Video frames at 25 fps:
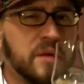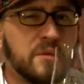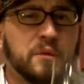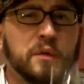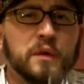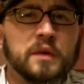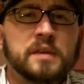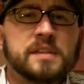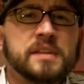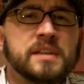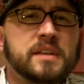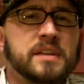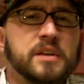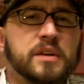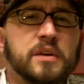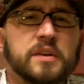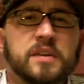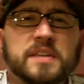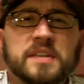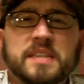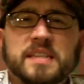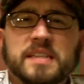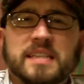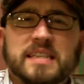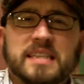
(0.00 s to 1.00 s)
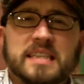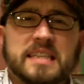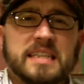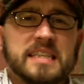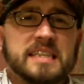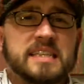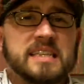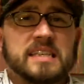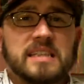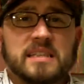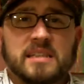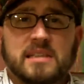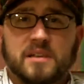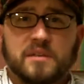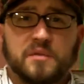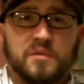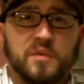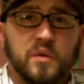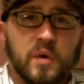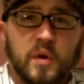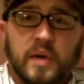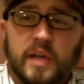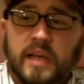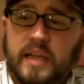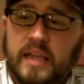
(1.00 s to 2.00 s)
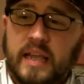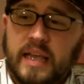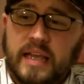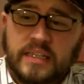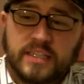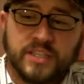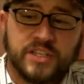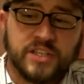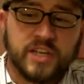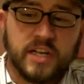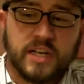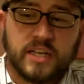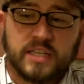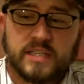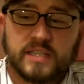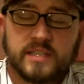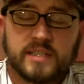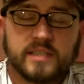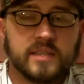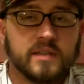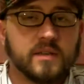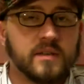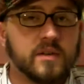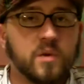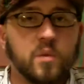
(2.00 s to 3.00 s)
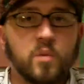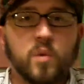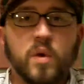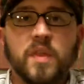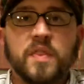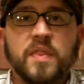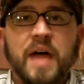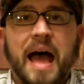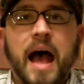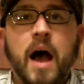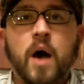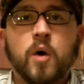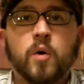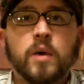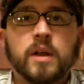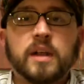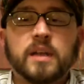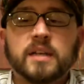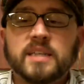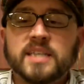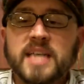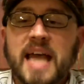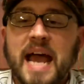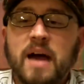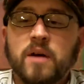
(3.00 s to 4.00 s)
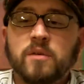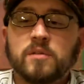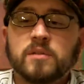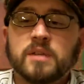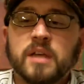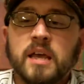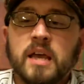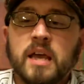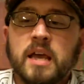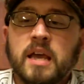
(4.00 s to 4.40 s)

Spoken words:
First thing you notice is this is Laphroaig, like just without a doubt.